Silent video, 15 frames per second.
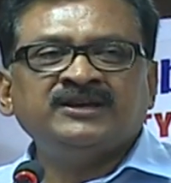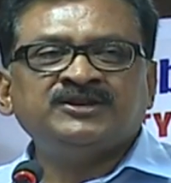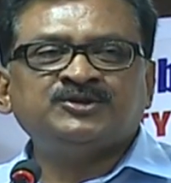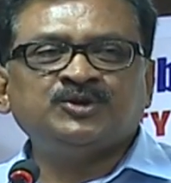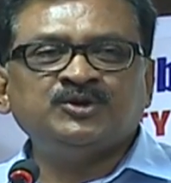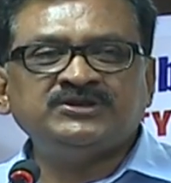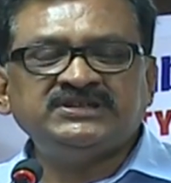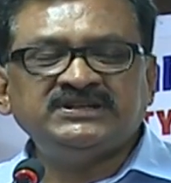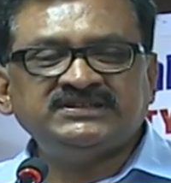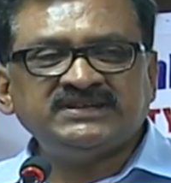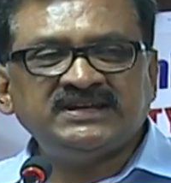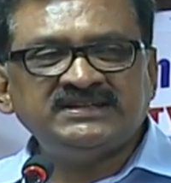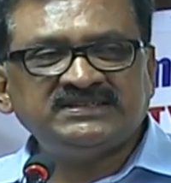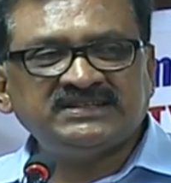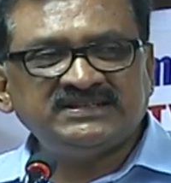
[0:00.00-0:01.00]
Social
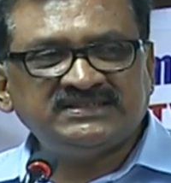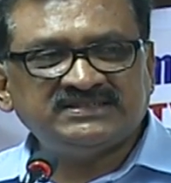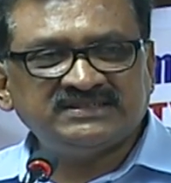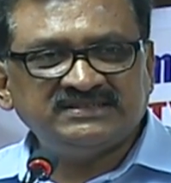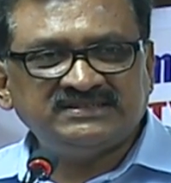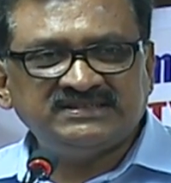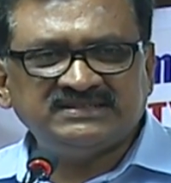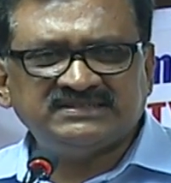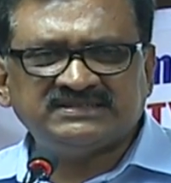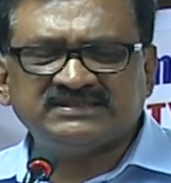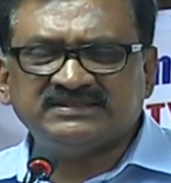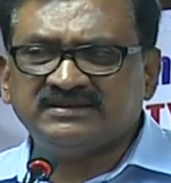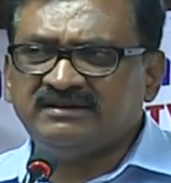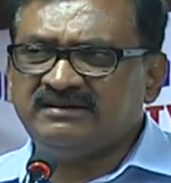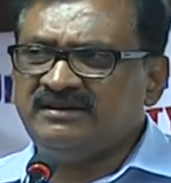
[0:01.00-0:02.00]
science research
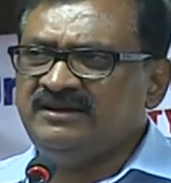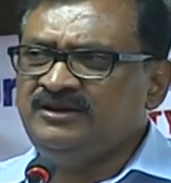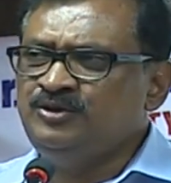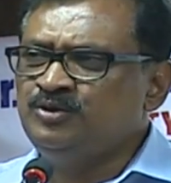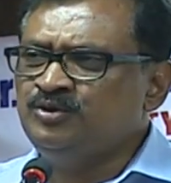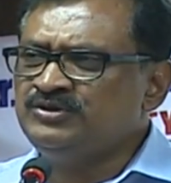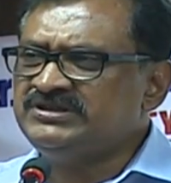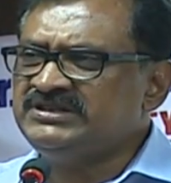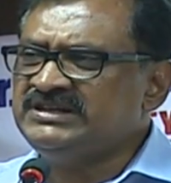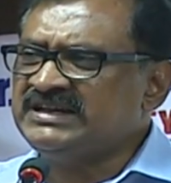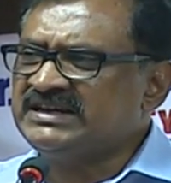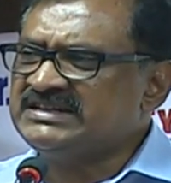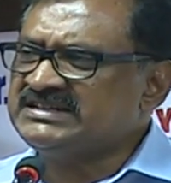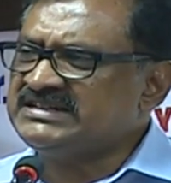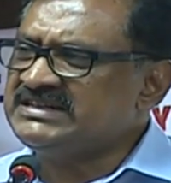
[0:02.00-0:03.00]
is used in
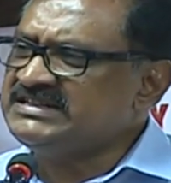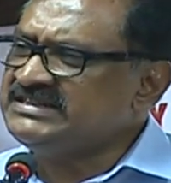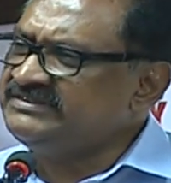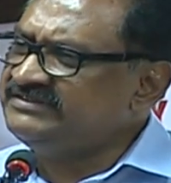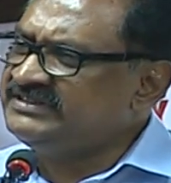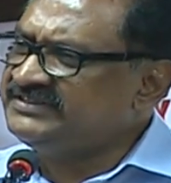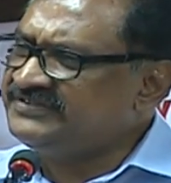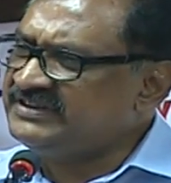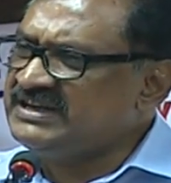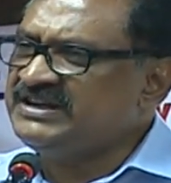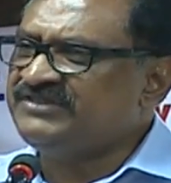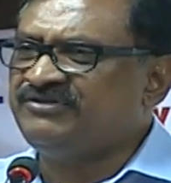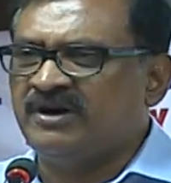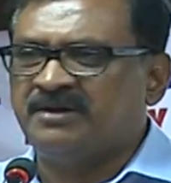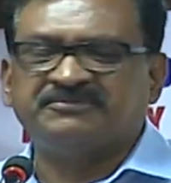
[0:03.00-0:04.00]
extensive different
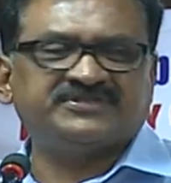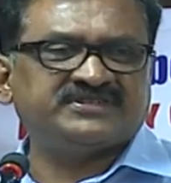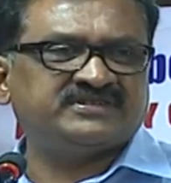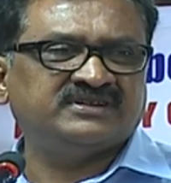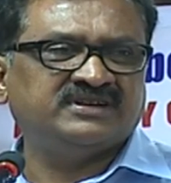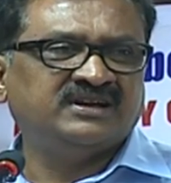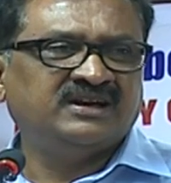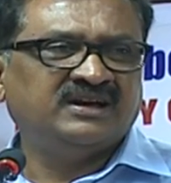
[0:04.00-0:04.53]
forms